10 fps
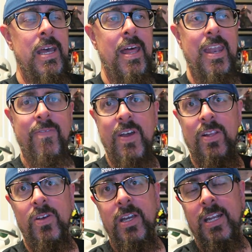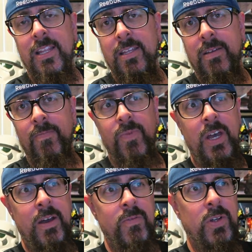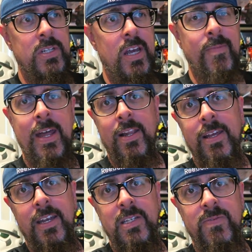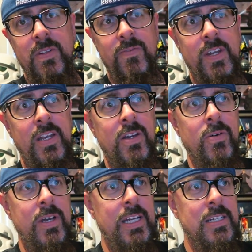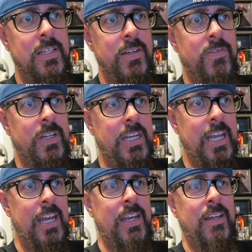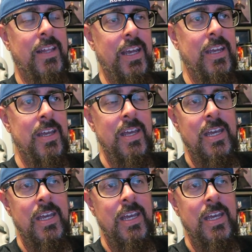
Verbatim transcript: And if I look at the uh, real-time analytics for the video, it's literally getting like,